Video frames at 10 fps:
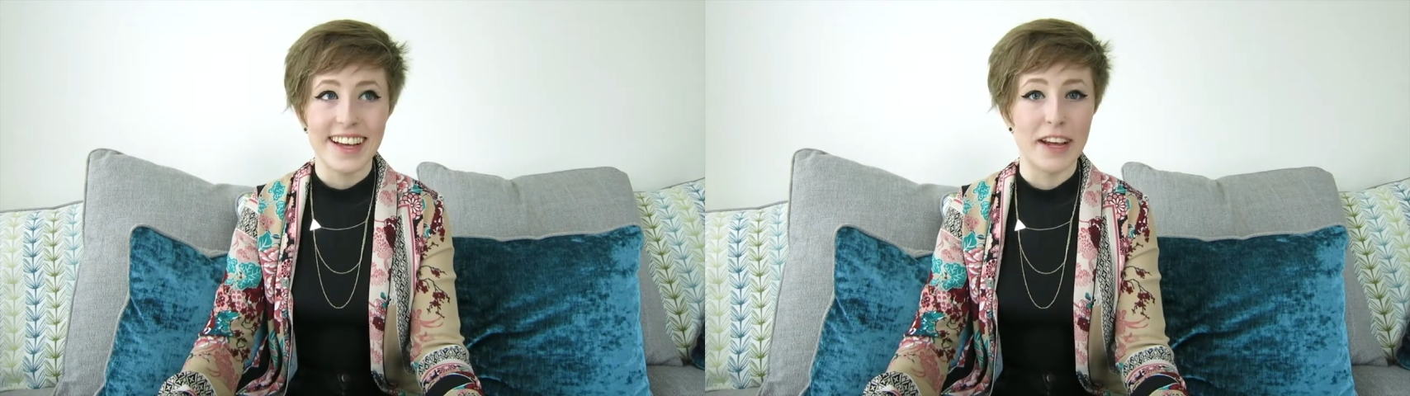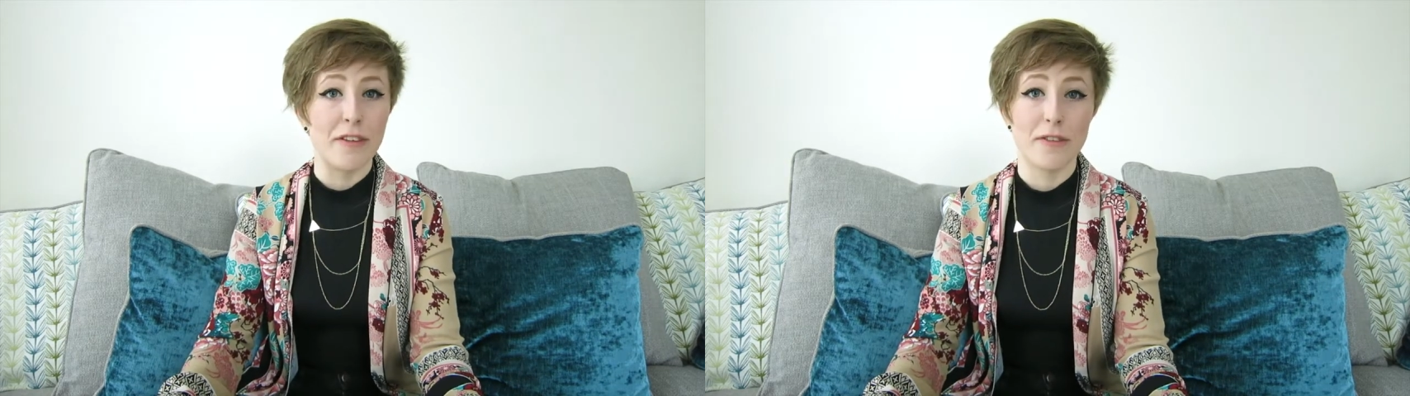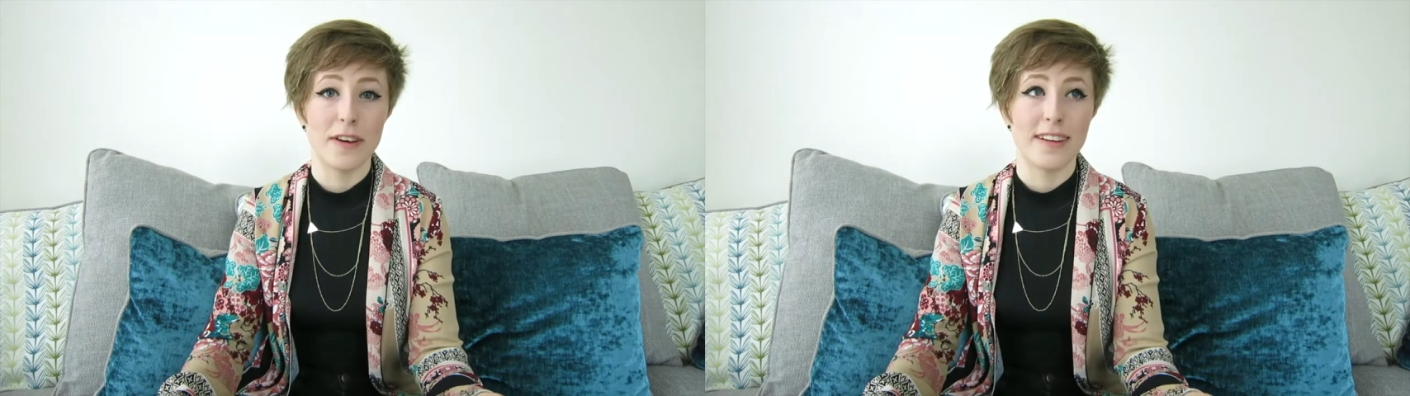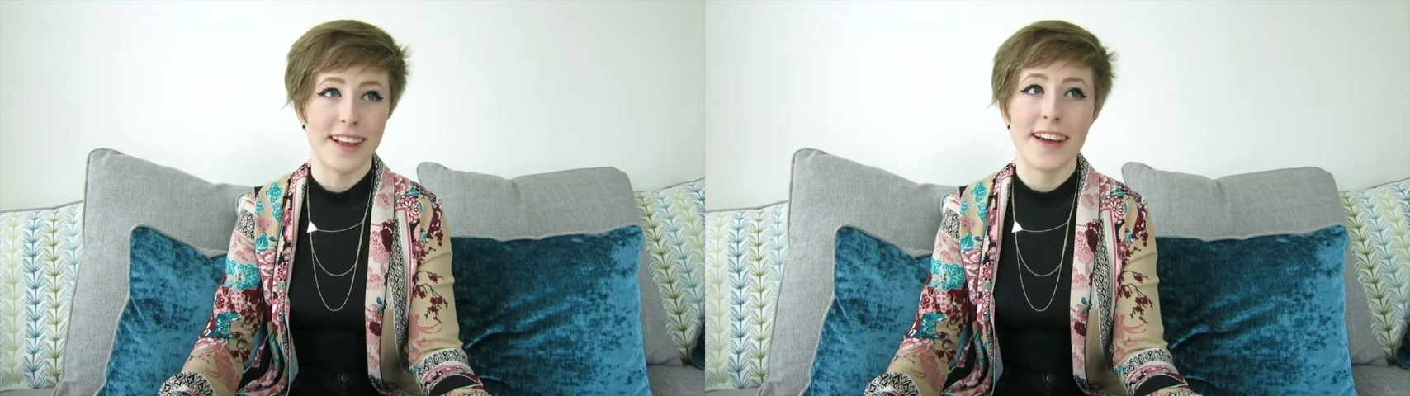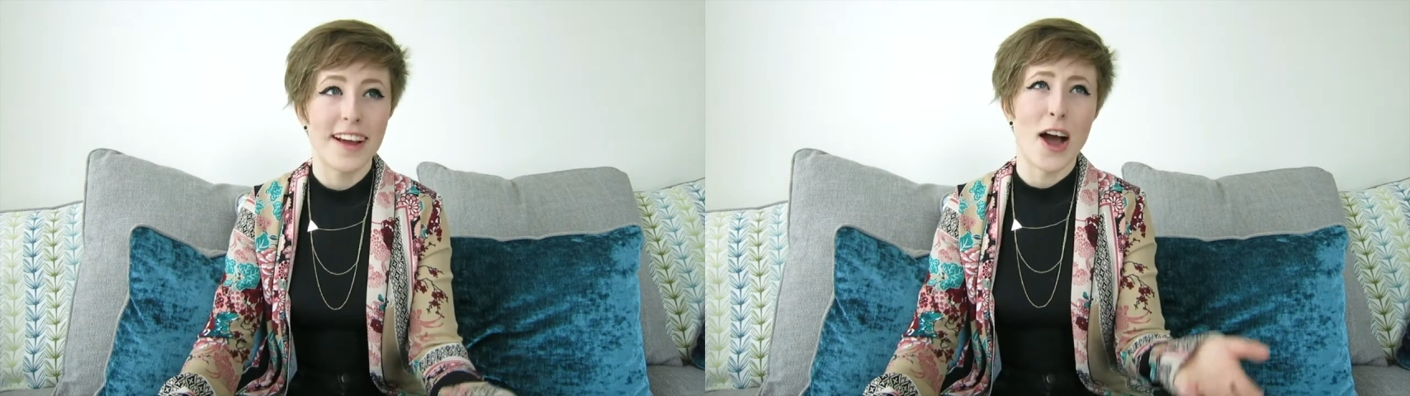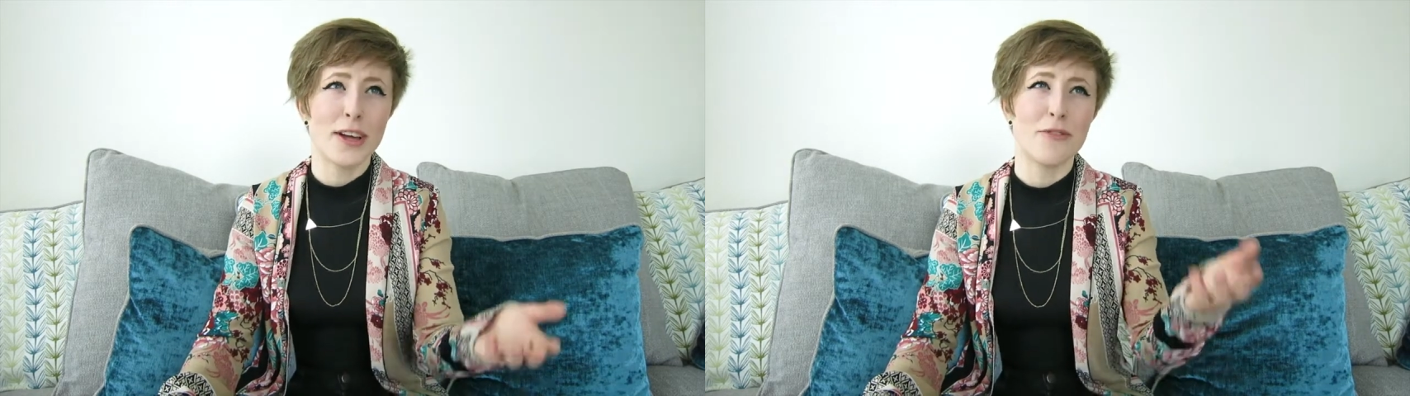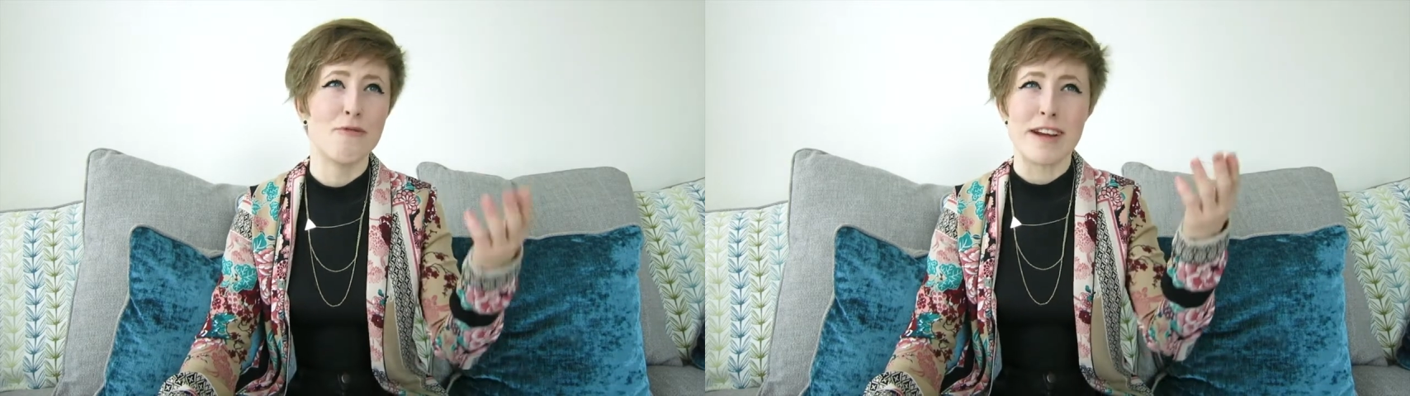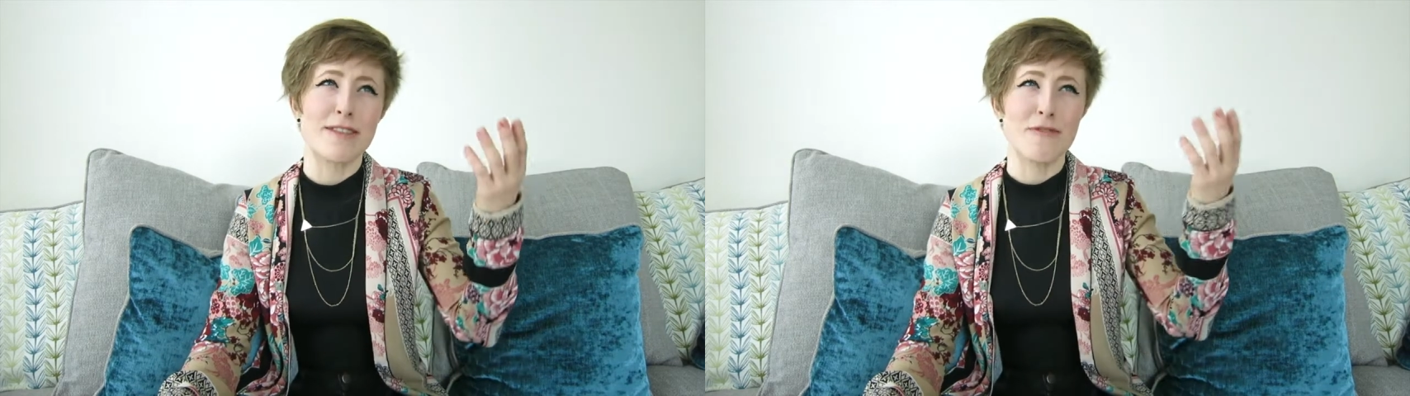if, like, I could
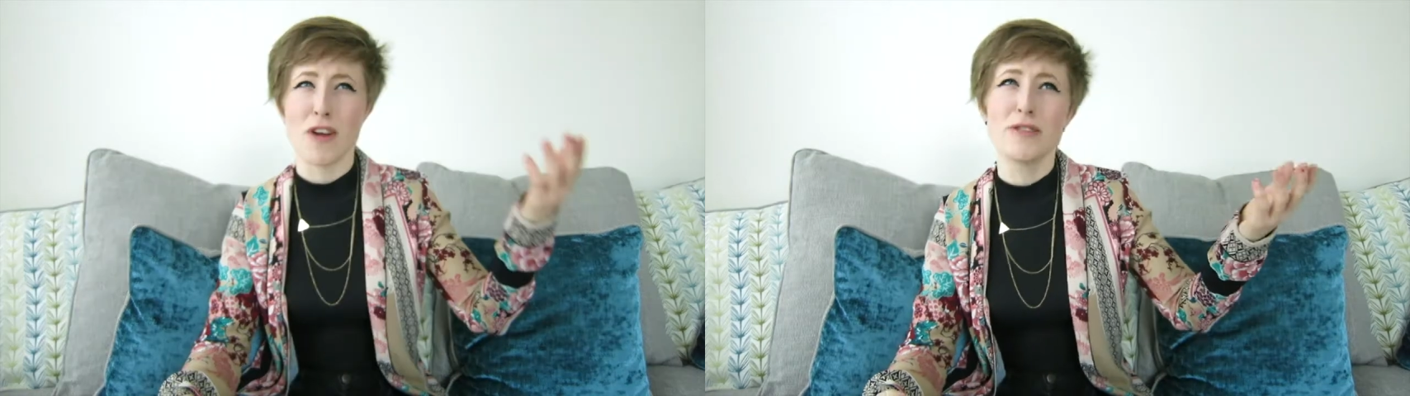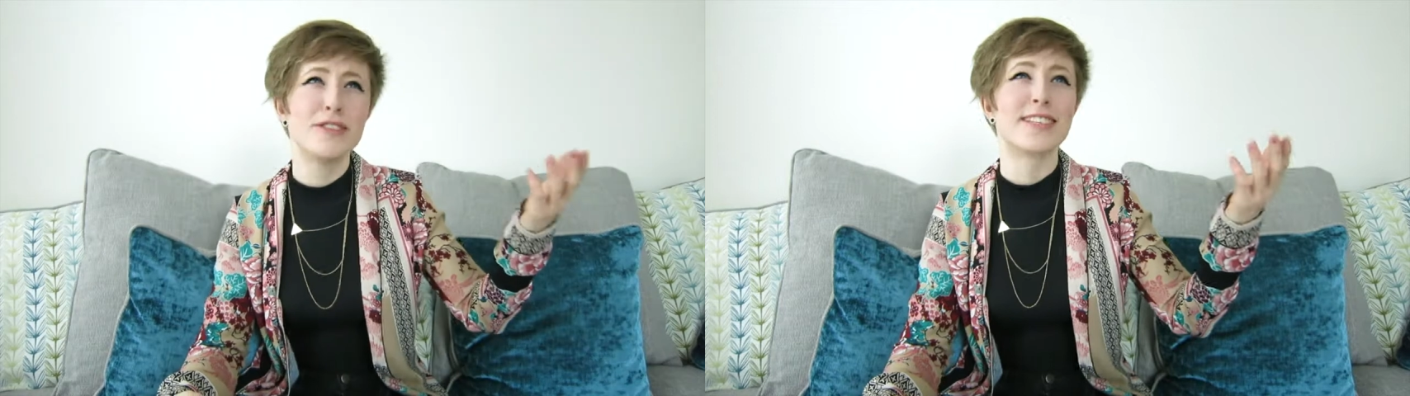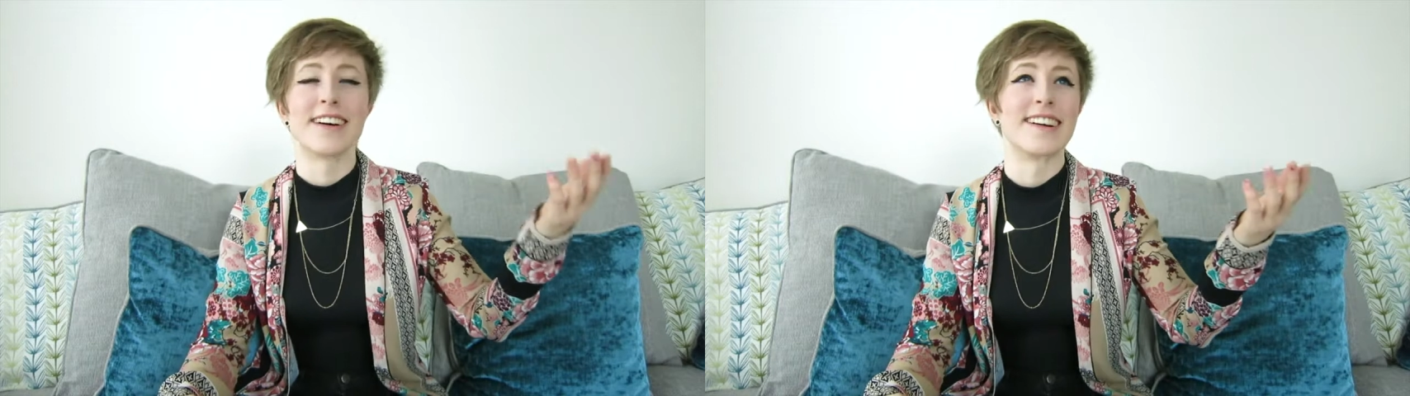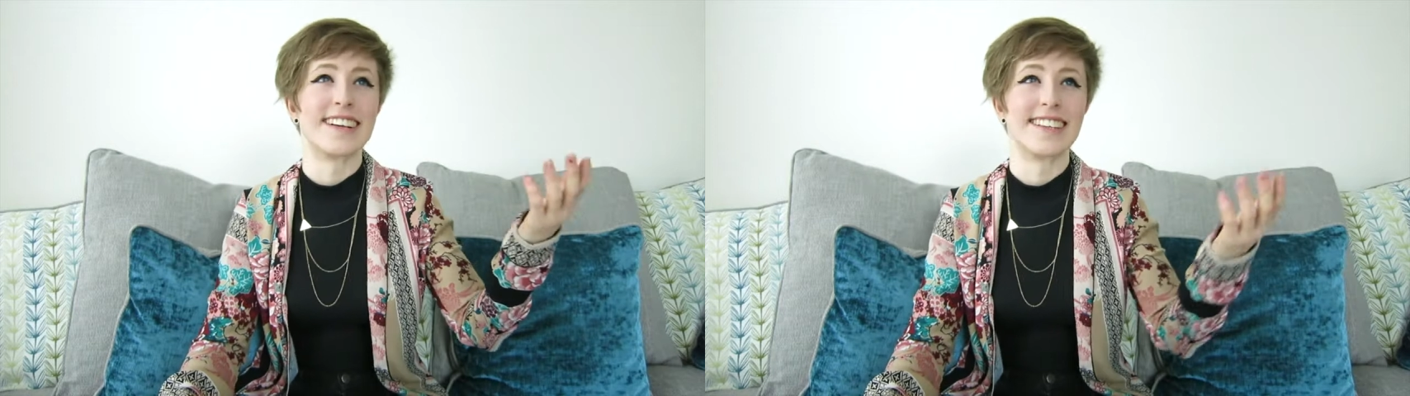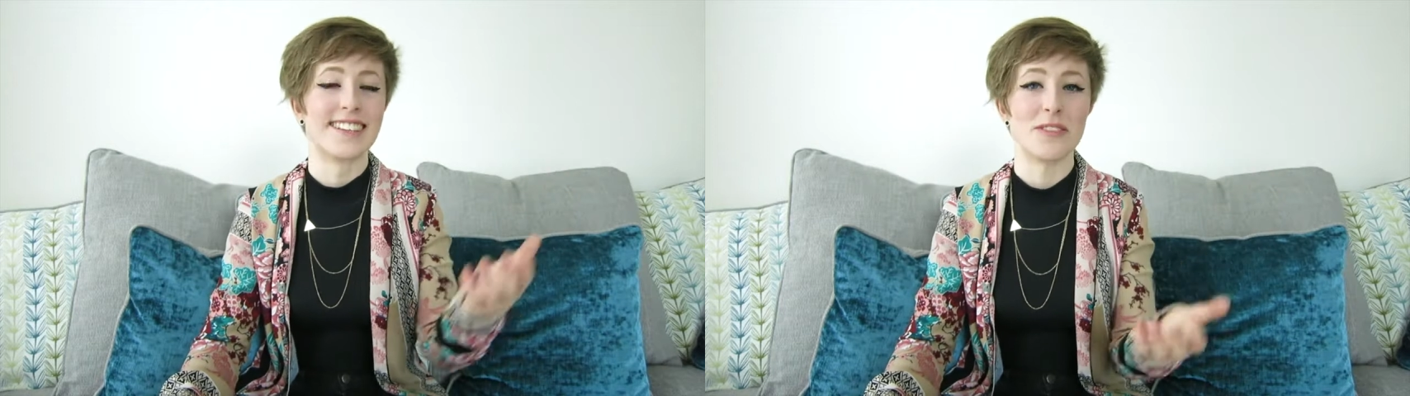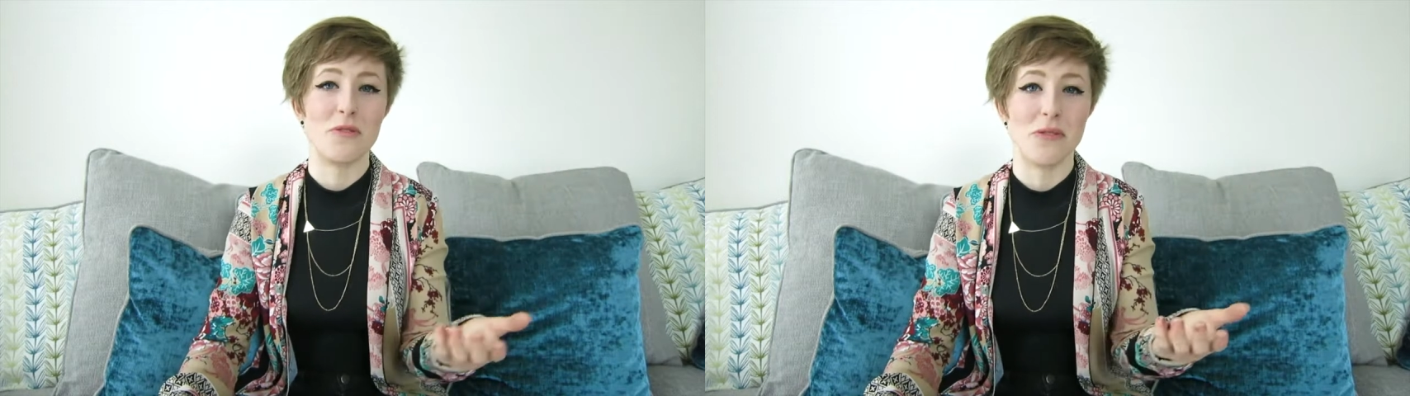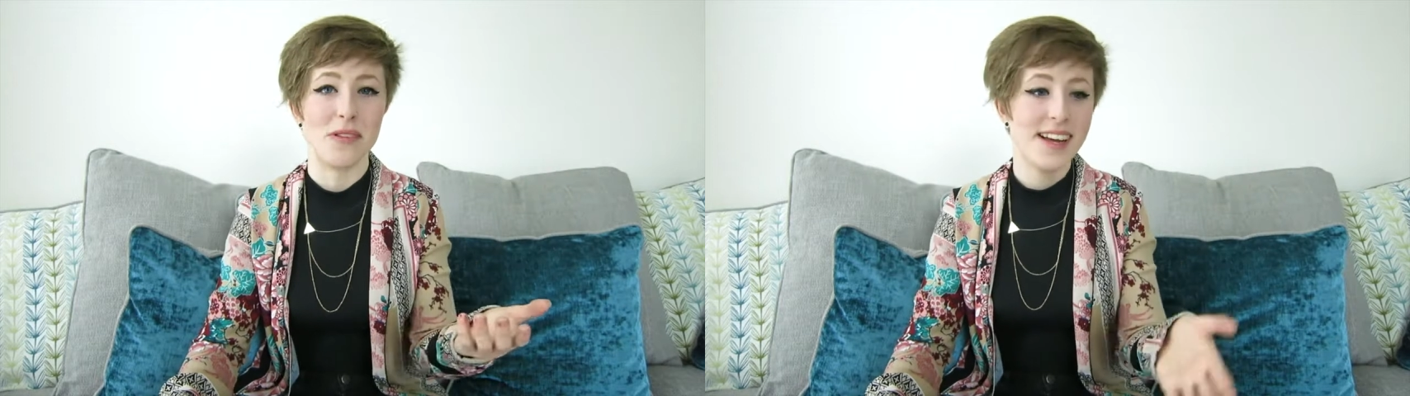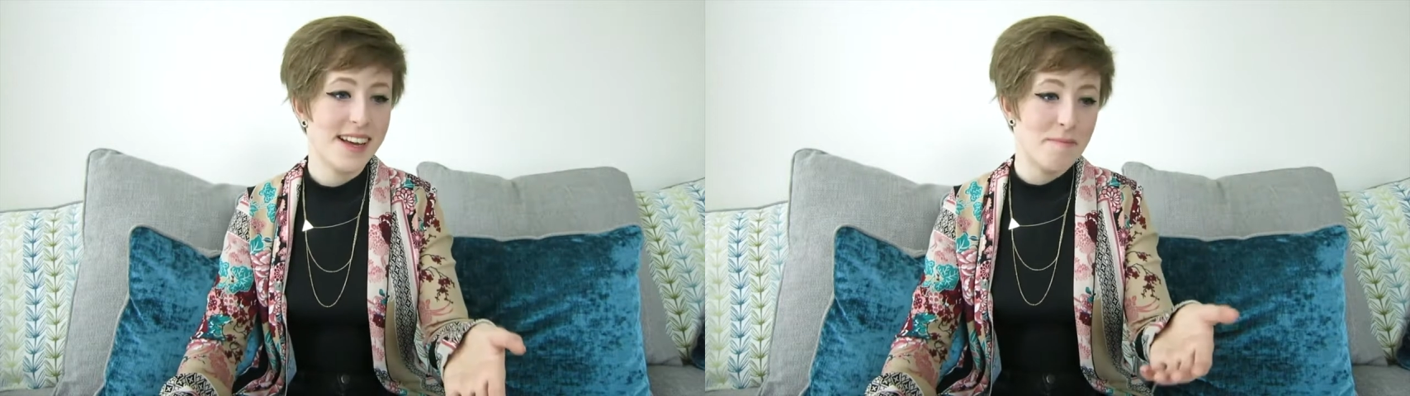read the road signs or